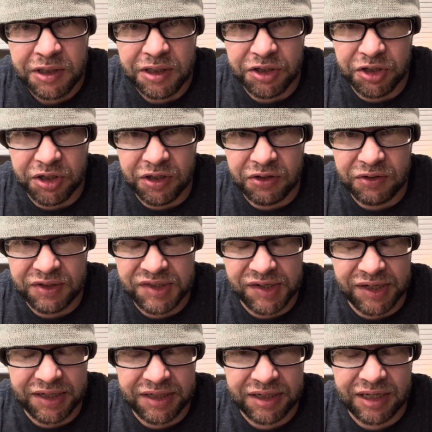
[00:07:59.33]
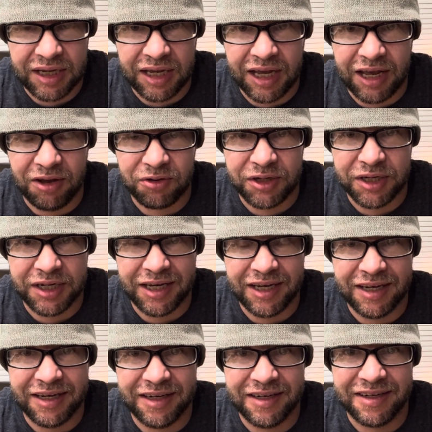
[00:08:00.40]
it's like, how can
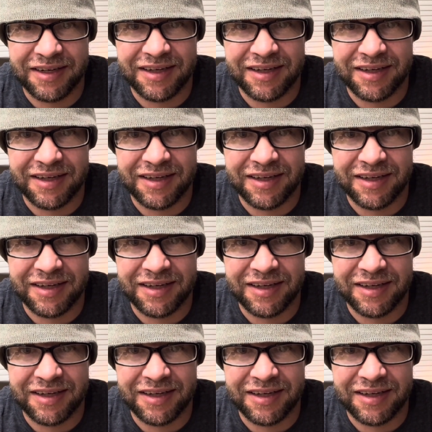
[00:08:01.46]
I